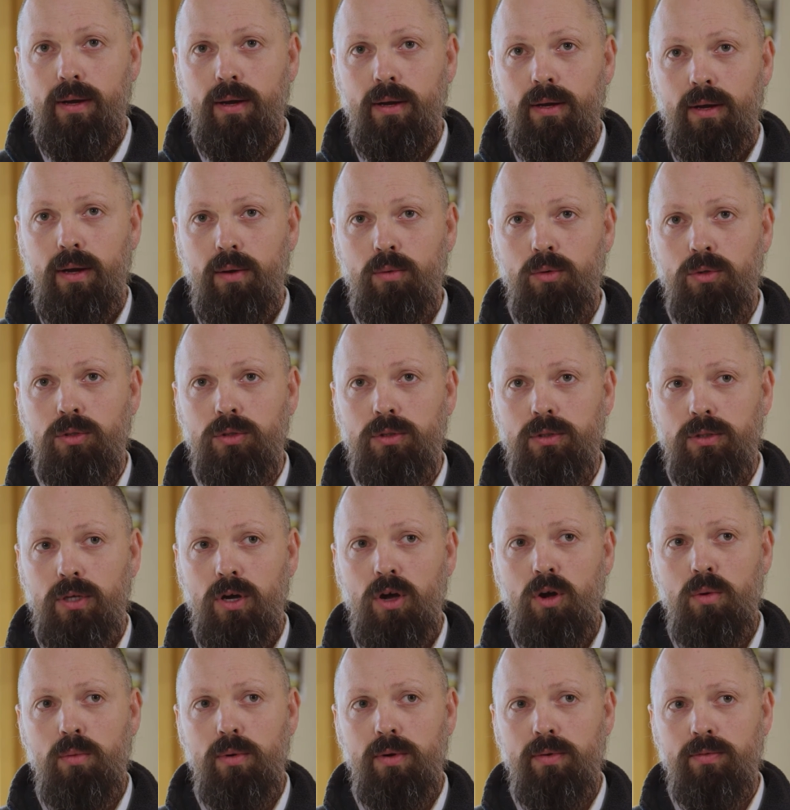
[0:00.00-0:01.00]
And I was
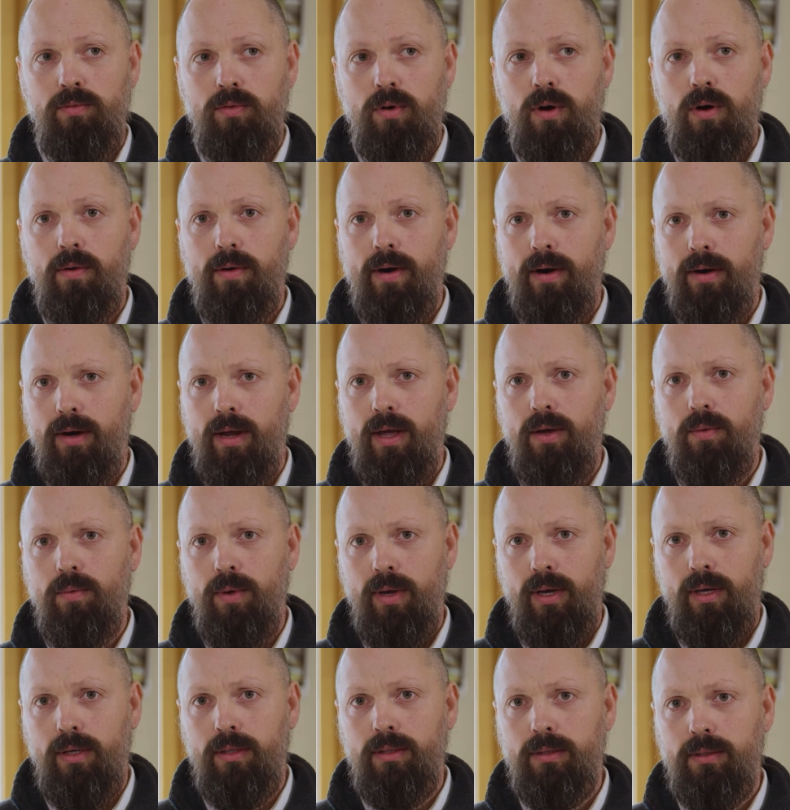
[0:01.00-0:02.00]
sober for around 8
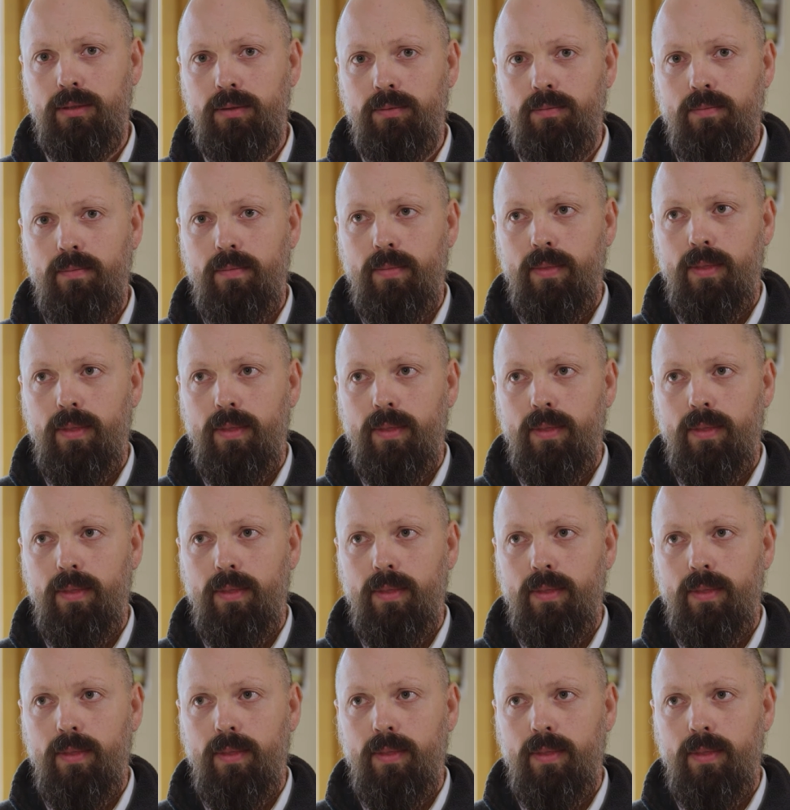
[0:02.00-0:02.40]
weeks.